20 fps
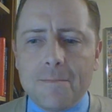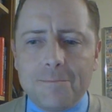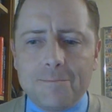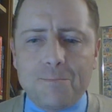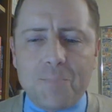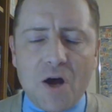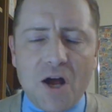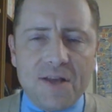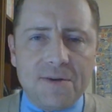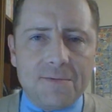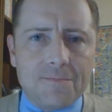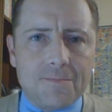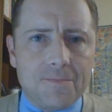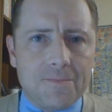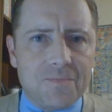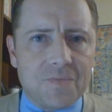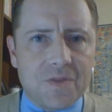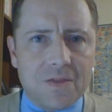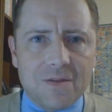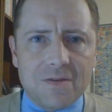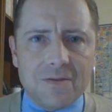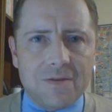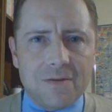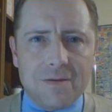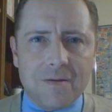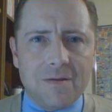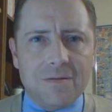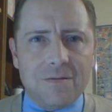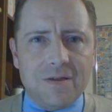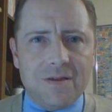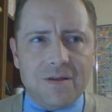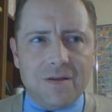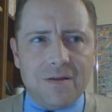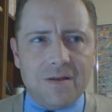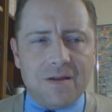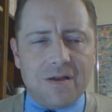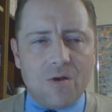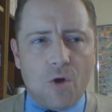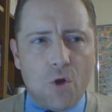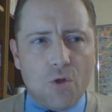But
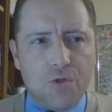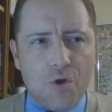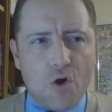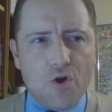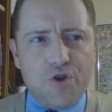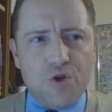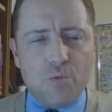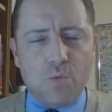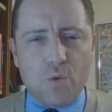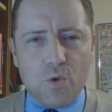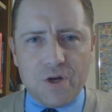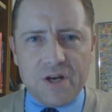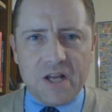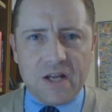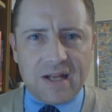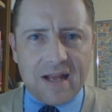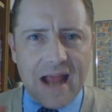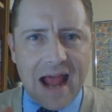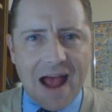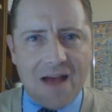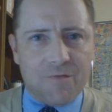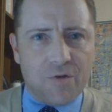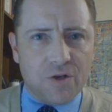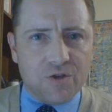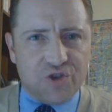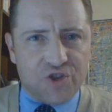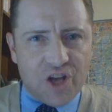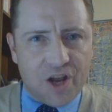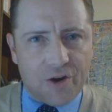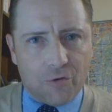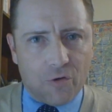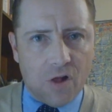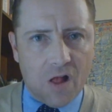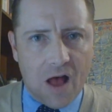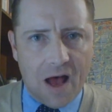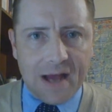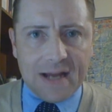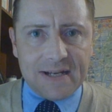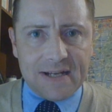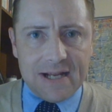although you want to have a general
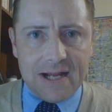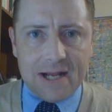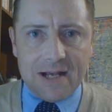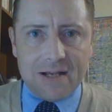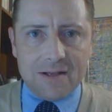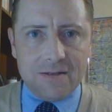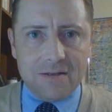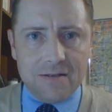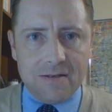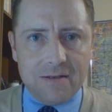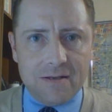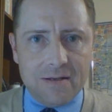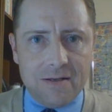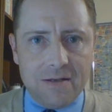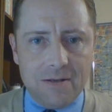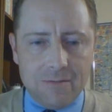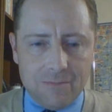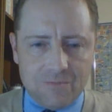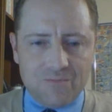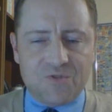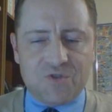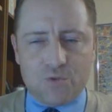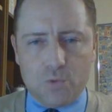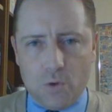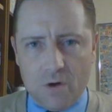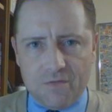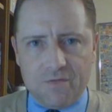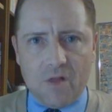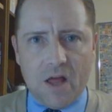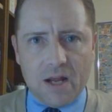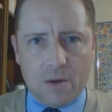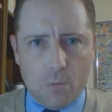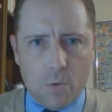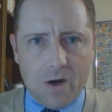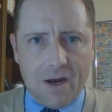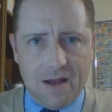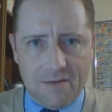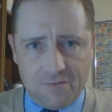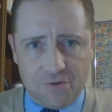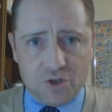idea, sort of like what
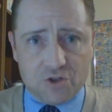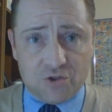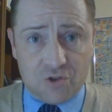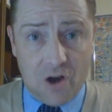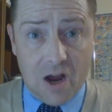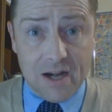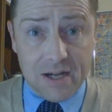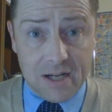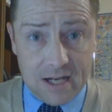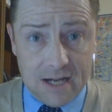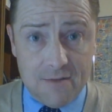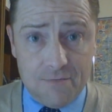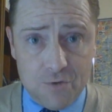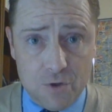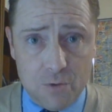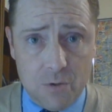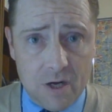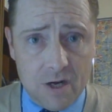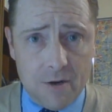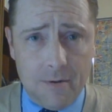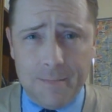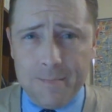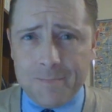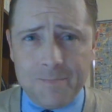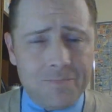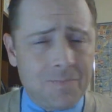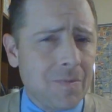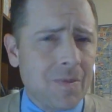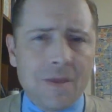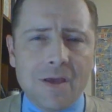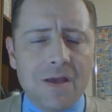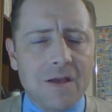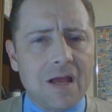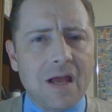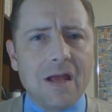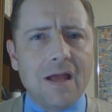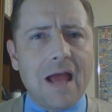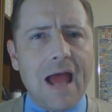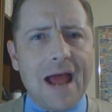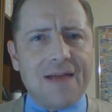I've just tried to give you here,
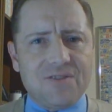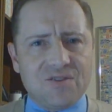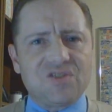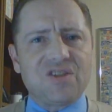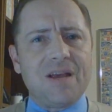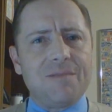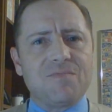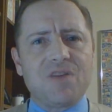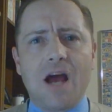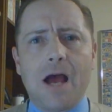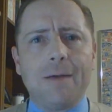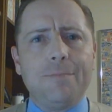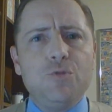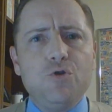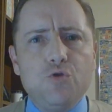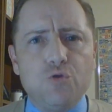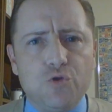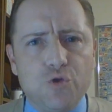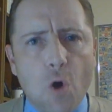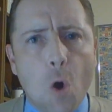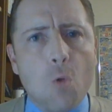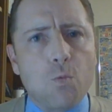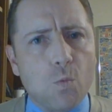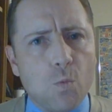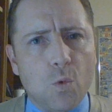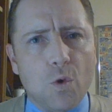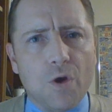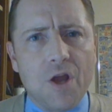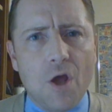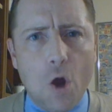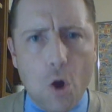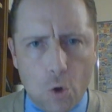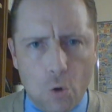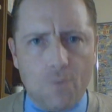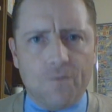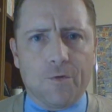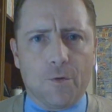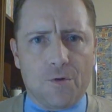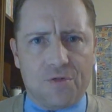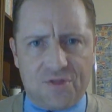at the same time, you don't want to
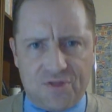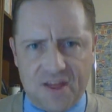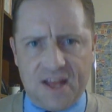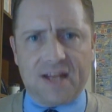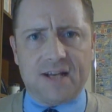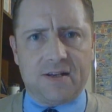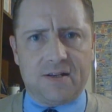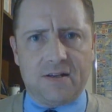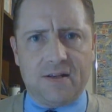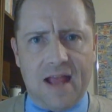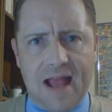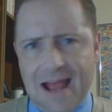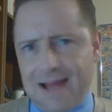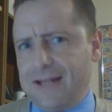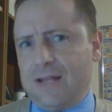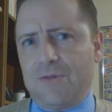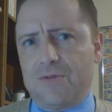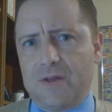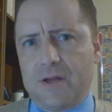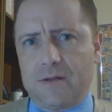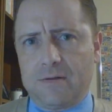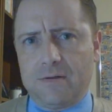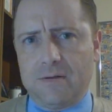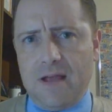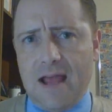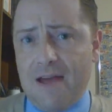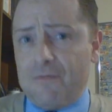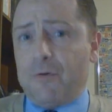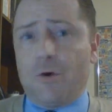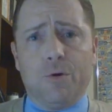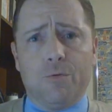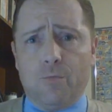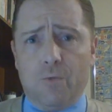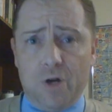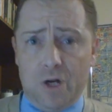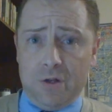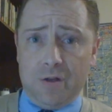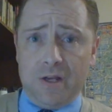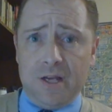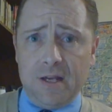overthink anything, ever,
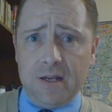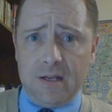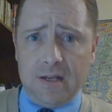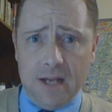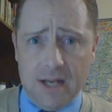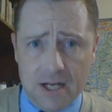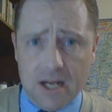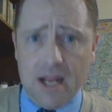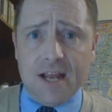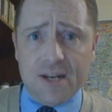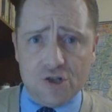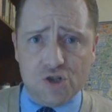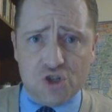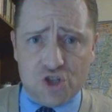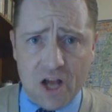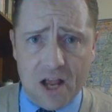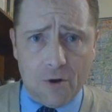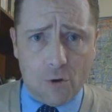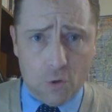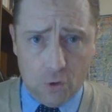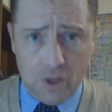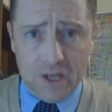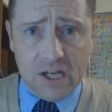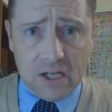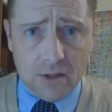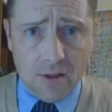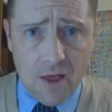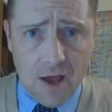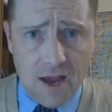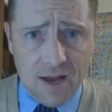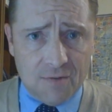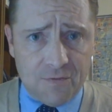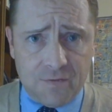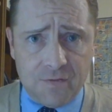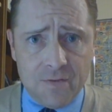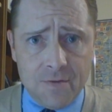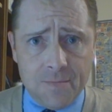really. In, in general, in life,